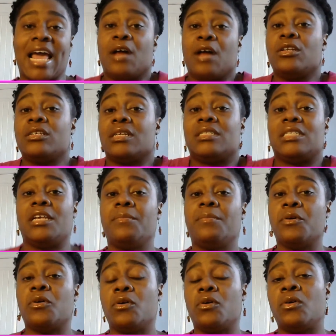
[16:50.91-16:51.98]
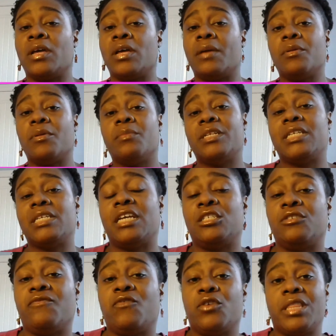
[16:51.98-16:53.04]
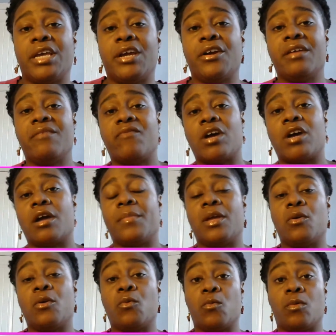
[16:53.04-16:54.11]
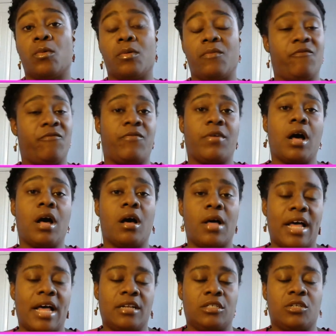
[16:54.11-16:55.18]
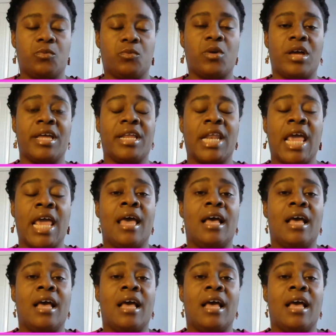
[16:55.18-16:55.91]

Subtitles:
How does a typical implementation for their environment fall? How does it run?